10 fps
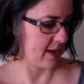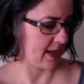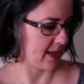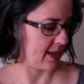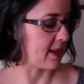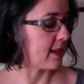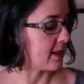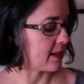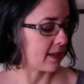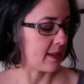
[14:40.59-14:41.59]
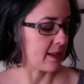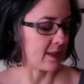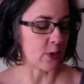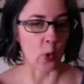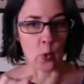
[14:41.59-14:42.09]

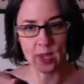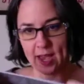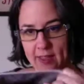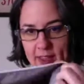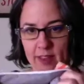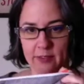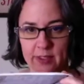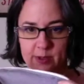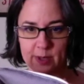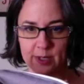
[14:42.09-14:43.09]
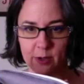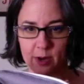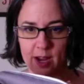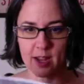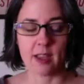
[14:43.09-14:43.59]
is, oh yeah, I love this one,
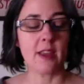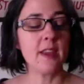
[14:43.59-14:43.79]
gray.